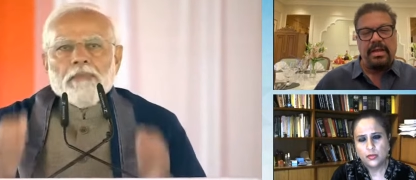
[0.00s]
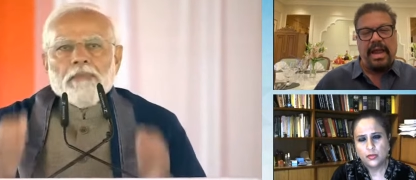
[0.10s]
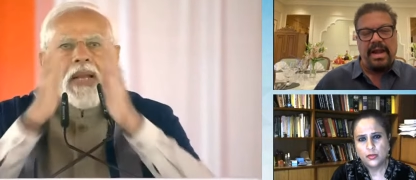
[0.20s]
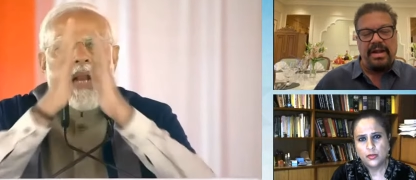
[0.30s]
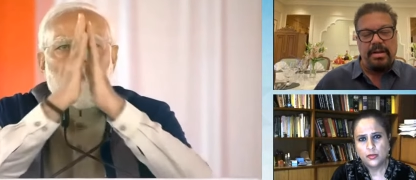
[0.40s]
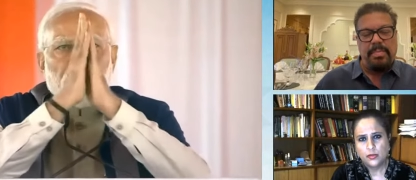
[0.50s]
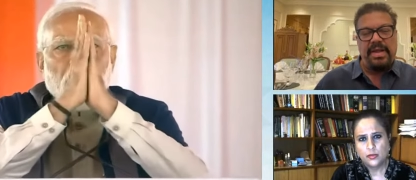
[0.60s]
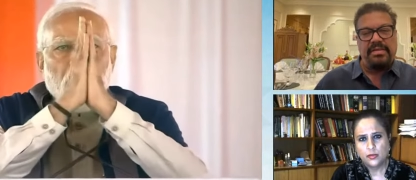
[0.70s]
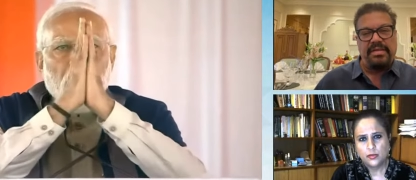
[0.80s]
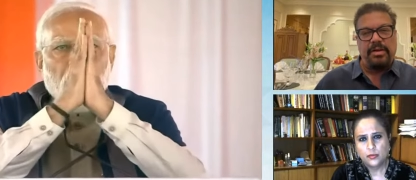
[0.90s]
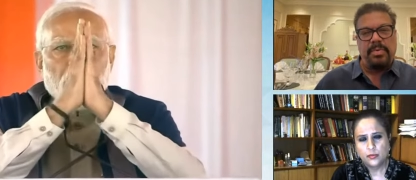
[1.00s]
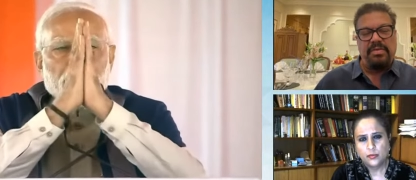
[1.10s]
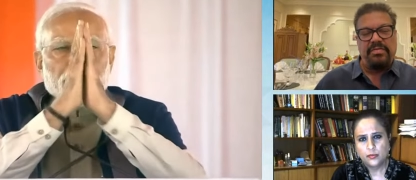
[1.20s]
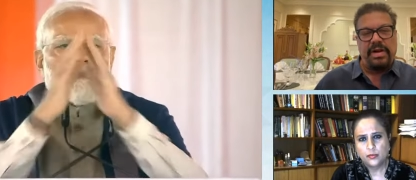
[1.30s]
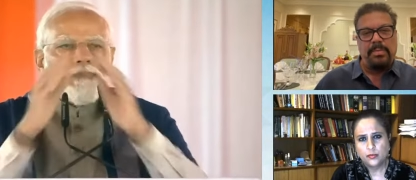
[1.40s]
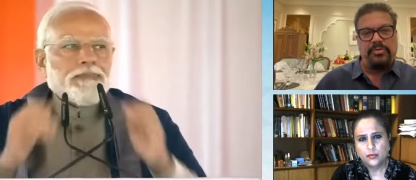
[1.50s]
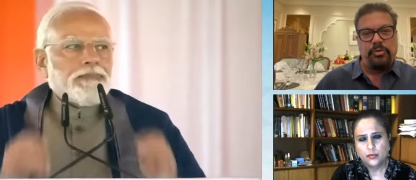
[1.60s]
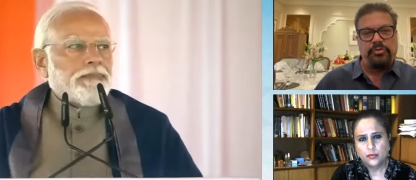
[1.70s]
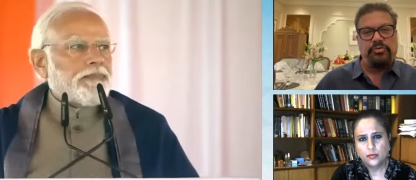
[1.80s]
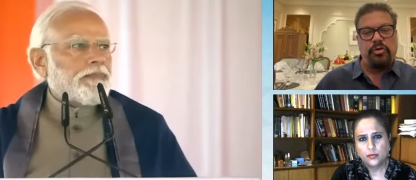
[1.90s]
Speaker 1: had debates that have been framed
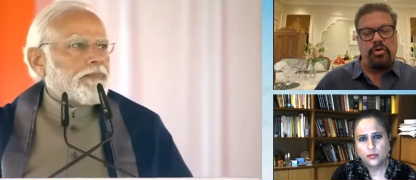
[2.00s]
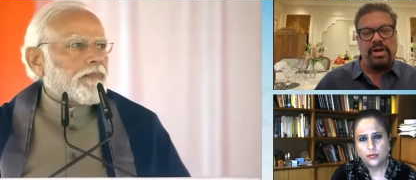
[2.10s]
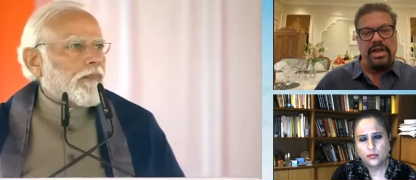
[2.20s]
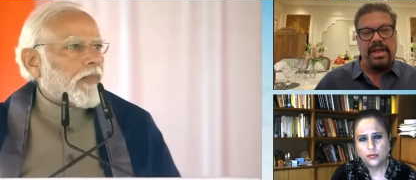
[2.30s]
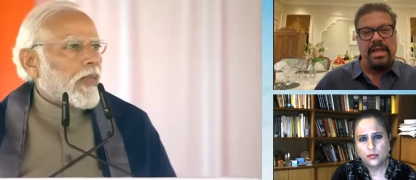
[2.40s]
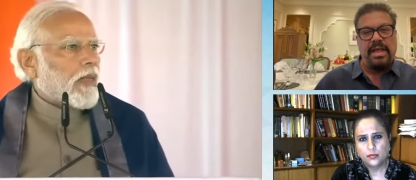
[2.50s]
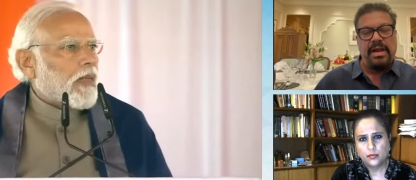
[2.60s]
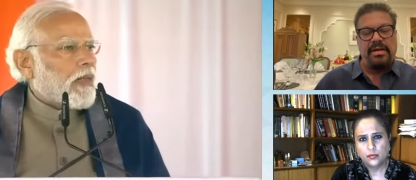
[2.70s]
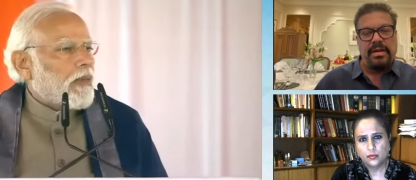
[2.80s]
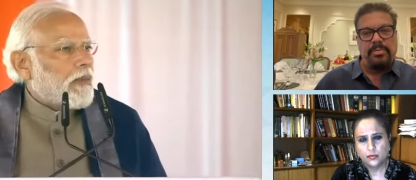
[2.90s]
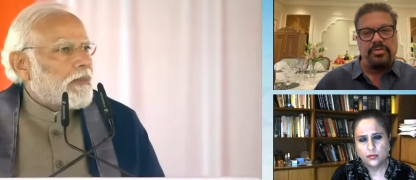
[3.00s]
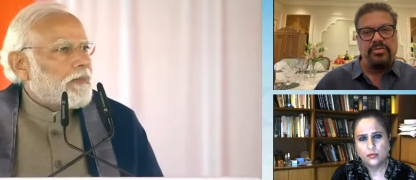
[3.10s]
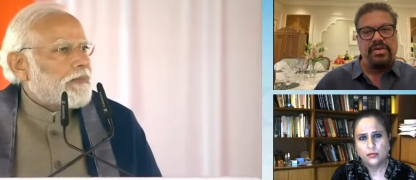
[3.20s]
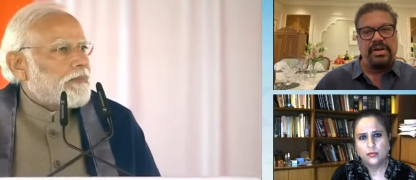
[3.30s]
so strongly in terms of